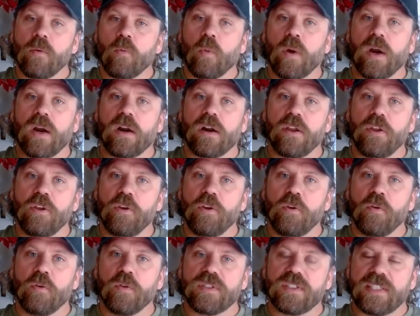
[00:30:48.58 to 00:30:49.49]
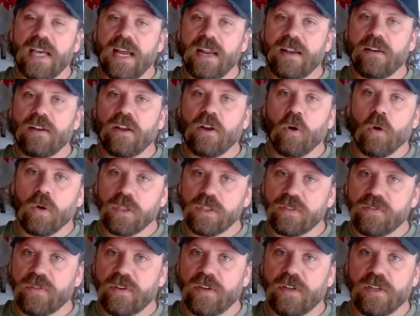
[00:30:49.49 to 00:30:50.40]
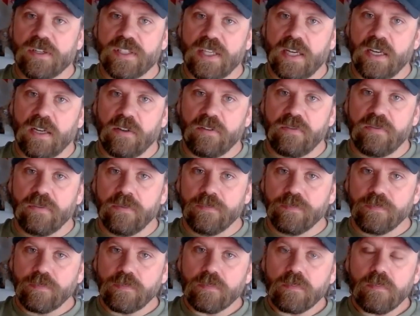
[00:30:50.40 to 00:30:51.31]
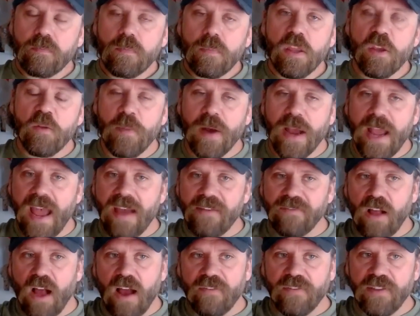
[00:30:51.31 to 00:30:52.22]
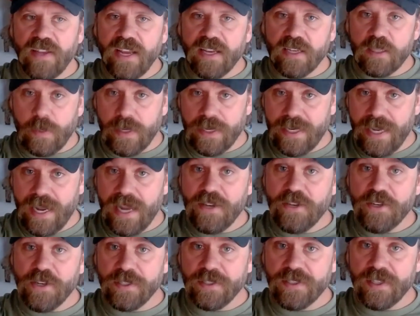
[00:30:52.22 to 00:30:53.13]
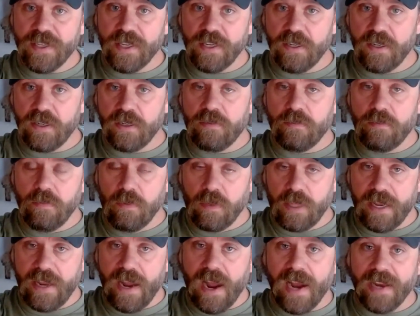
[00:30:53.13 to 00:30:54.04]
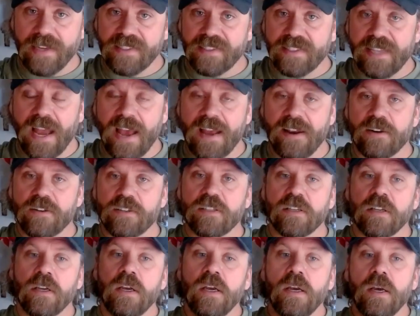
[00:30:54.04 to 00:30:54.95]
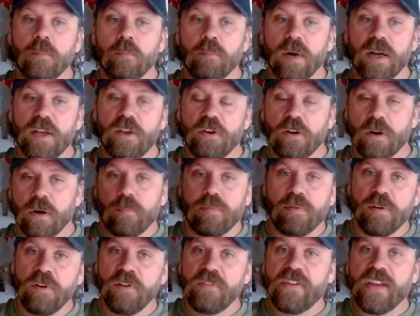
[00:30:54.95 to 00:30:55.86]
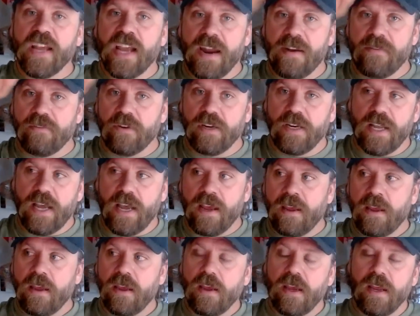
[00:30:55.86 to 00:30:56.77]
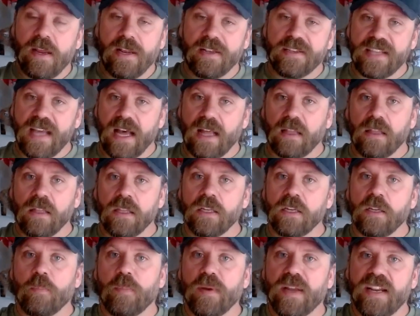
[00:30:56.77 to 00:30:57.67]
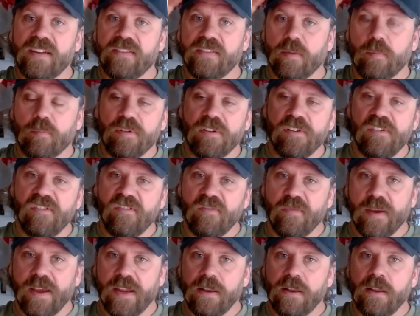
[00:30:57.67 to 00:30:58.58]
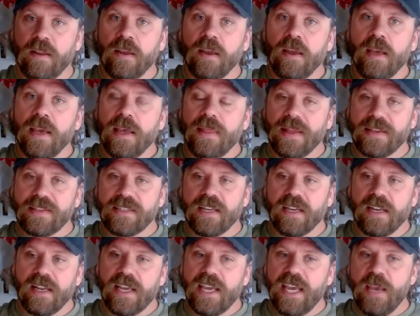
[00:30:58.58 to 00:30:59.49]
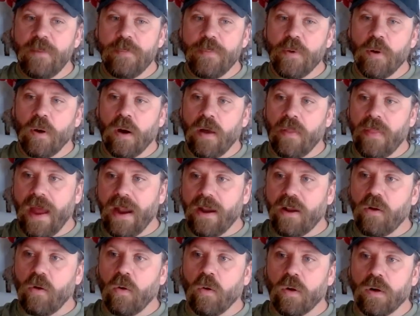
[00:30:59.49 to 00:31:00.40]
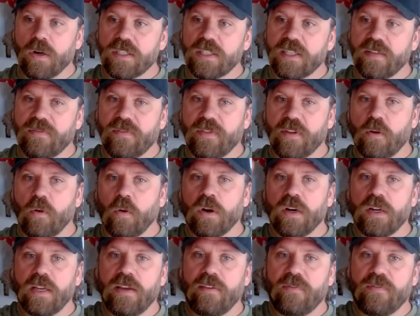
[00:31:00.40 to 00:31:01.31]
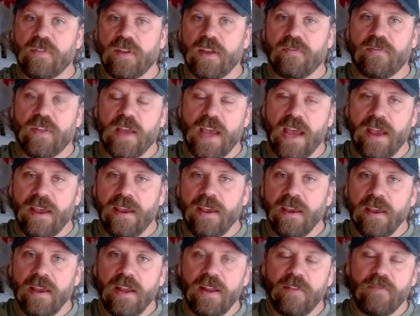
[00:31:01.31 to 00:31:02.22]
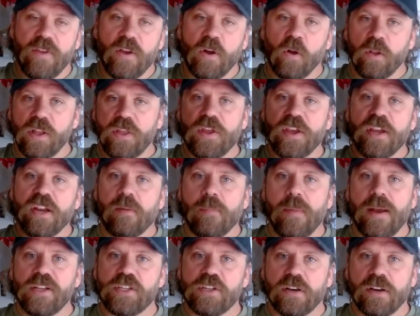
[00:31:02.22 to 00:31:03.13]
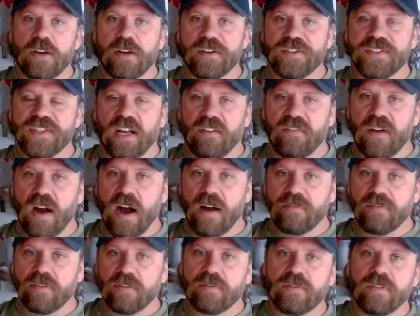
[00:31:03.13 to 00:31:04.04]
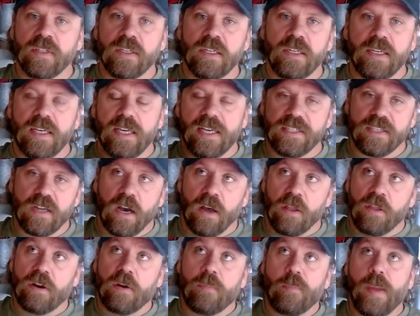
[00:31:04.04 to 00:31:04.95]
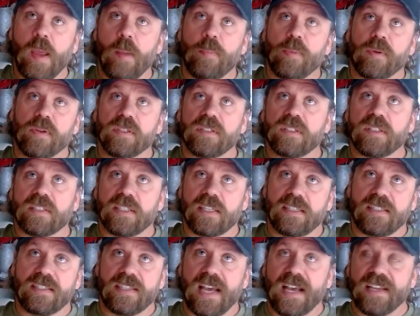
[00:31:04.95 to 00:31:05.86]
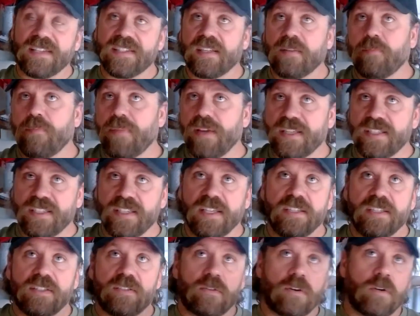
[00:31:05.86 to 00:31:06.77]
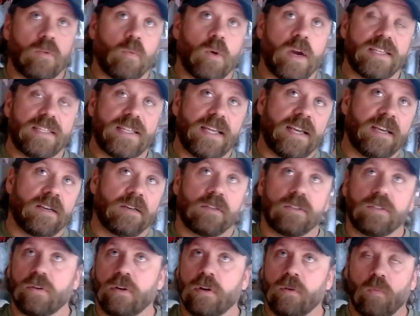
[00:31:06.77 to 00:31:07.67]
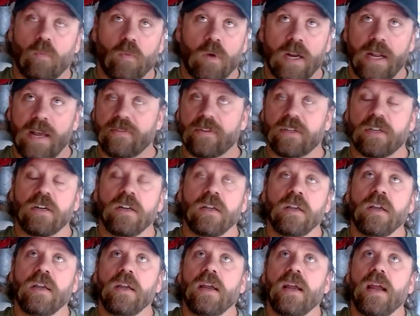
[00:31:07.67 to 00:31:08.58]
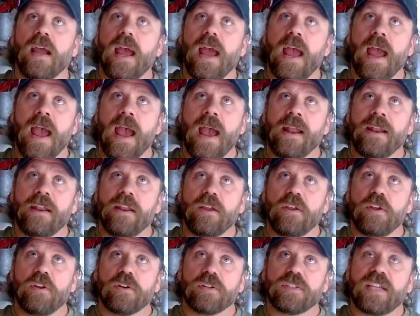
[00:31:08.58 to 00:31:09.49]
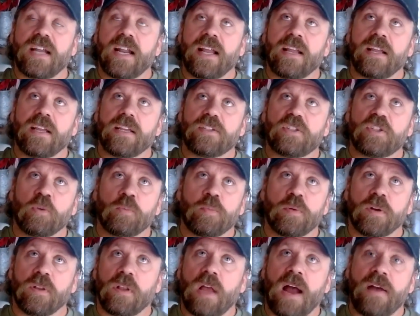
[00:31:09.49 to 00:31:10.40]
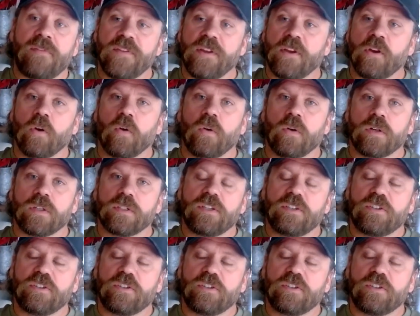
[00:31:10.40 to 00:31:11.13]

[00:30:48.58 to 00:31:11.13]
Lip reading: where you set goals for yourself. You might have lofty expectations and good, like, high standards, but you're improving every day, and it's that little bit of improvement that's going to keep you that course. If the only thing you're measuring yourself off of is other people's success in business or in whitetails or in whatever, and you're setting super lofty goals,